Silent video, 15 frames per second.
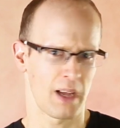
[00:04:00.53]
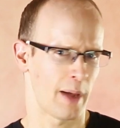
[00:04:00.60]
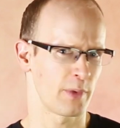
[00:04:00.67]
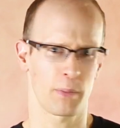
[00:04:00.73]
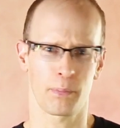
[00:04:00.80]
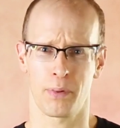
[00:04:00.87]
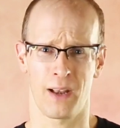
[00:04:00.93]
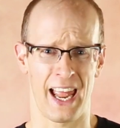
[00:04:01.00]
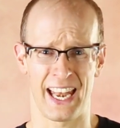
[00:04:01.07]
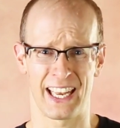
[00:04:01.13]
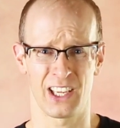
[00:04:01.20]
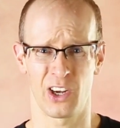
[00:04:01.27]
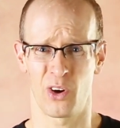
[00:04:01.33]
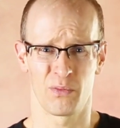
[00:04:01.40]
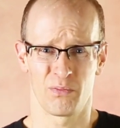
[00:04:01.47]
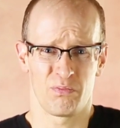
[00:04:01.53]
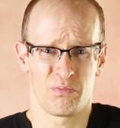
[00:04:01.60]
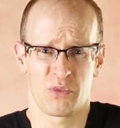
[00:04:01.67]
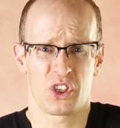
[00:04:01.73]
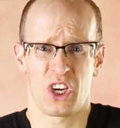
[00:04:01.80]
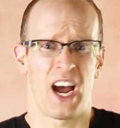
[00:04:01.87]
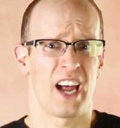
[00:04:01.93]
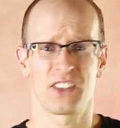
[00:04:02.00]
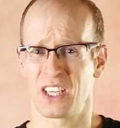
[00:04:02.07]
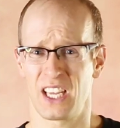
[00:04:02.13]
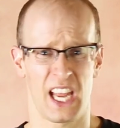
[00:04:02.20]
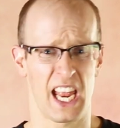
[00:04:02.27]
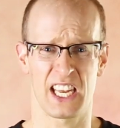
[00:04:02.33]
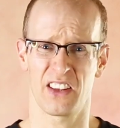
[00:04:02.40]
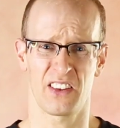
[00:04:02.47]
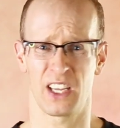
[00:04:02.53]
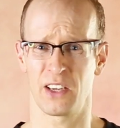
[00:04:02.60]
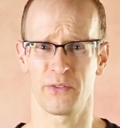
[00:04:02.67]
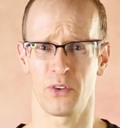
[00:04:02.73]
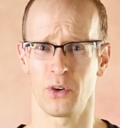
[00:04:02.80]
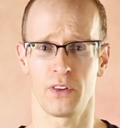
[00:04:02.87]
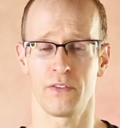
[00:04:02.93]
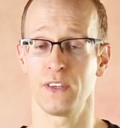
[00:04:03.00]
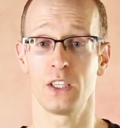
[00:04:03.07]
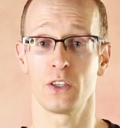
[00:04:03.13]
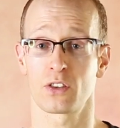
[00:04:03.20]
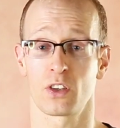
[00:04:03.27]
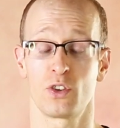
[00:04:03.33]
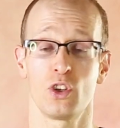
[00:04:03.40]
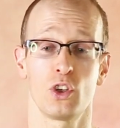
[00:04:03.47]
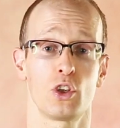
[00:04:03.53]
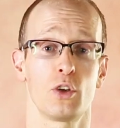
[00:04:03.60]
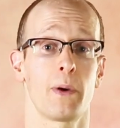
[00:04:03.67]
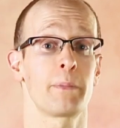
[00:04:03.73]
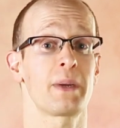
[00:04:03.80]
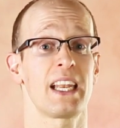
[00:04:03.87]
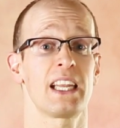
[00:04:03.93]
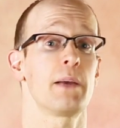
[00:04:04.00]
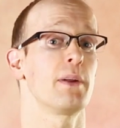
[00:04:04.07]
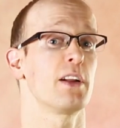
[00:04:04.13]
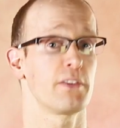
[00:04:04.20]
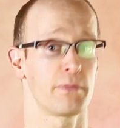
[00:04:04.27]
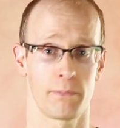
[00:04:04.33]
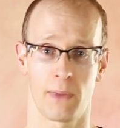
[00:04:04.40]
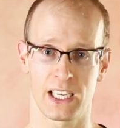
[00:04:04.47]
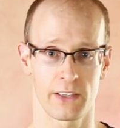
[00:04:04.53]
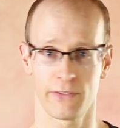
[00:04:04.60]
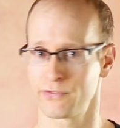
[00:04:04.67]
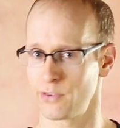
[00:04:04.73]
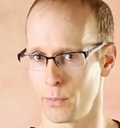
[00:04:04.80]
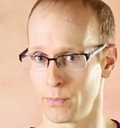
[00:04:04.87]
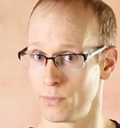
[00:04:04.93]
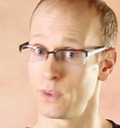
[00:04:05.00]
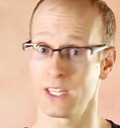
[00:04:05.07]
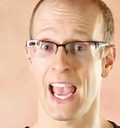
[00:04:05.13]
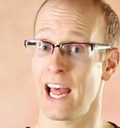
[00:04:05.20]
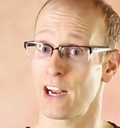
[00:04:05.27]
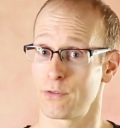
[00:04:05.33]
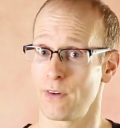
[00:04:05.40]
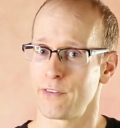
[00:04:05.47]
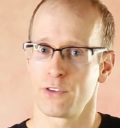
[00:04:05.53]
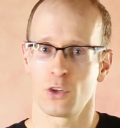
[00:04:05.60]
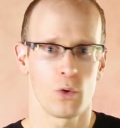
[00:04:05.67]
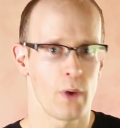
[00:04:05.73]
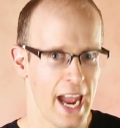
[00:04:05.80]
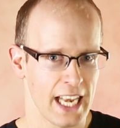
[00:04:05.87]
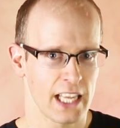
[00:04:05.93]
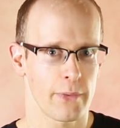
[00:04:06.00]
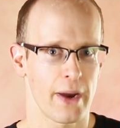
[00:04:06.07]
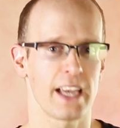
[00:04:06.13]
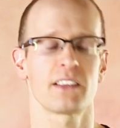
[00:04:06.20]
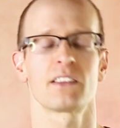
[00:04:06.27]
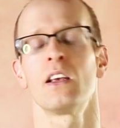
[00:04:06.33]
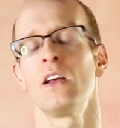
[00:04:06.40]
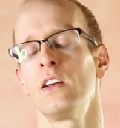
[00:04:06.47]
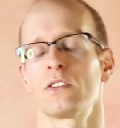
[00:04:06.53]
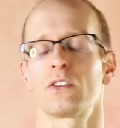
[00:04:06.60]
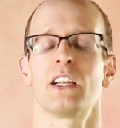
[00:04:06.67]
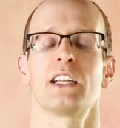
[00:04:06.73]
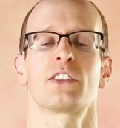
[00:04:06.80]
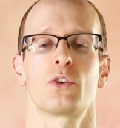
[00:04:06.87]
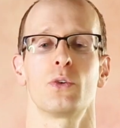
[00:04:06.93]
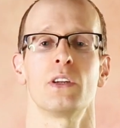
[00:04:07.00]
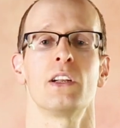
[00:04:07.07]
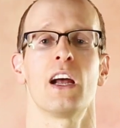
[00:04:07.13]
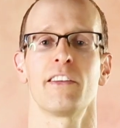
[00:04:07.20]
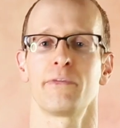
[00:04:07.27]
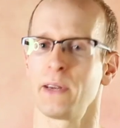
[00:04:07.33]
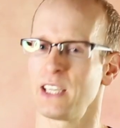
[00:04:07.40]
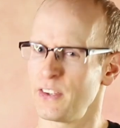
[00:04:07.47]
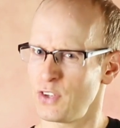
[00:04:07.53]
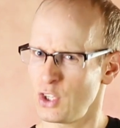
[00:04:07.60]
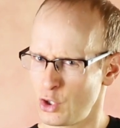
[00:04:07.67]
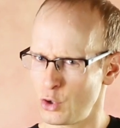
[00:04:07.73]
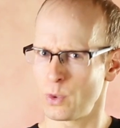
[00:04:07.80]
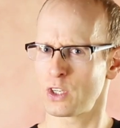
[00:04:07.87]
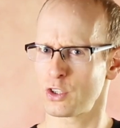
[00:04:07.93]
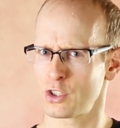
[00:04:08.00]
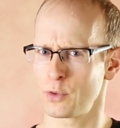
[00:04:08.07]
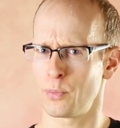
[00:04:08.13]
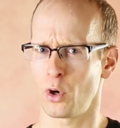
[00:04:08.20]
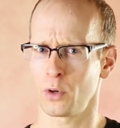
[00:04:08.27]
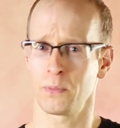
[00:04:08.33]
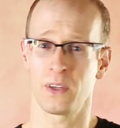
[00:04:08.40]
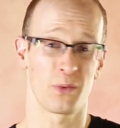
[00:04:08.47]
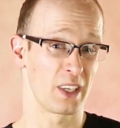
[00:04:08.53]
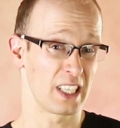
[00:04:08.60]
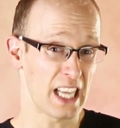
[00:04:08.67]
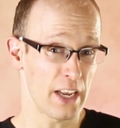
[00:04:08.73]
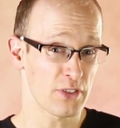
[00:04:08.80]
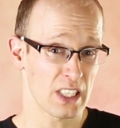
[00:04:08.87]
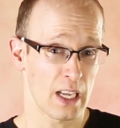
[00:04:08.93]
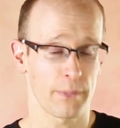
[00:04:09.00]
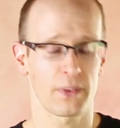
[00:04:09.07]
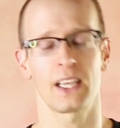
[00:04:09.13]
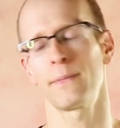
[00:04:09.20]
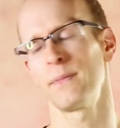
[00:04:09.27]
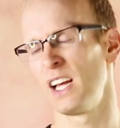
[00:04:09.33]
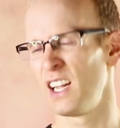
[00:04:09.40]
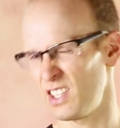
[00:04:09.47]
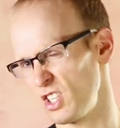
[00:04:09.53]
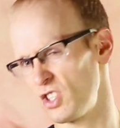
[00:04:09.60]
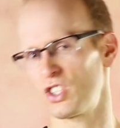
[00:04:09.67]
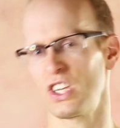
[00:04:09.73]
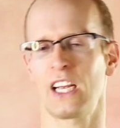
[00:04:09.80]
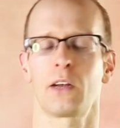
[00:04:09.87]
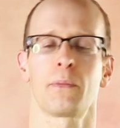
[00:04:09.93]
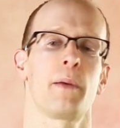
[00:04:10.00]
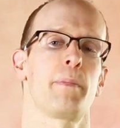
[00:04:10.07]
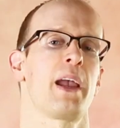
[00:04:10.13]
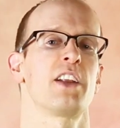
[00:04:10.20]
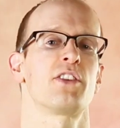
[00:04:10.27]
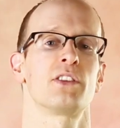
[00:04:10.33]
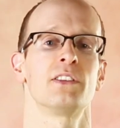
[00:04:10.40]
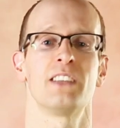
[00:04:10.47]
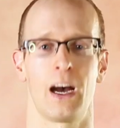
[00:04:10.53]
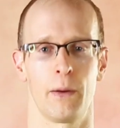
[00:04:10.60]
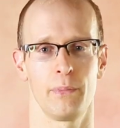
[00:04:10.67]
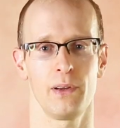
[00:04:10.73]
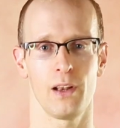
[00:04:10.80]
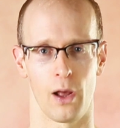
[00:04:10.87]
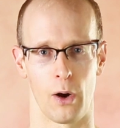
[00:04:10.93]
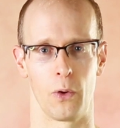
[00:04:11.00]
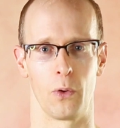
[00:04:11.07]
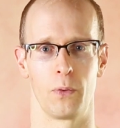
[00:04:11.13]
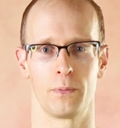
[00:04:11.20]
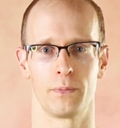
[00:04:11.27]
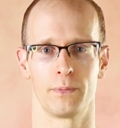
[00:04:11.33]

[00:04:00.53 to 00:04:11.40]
I'm not planning on charging anything for the videos on YouTube. I'm getting a bit of money from the ad revenue anyways, so that's good enough. But if you do want to support me and want to give something, just check out my Patreon down below.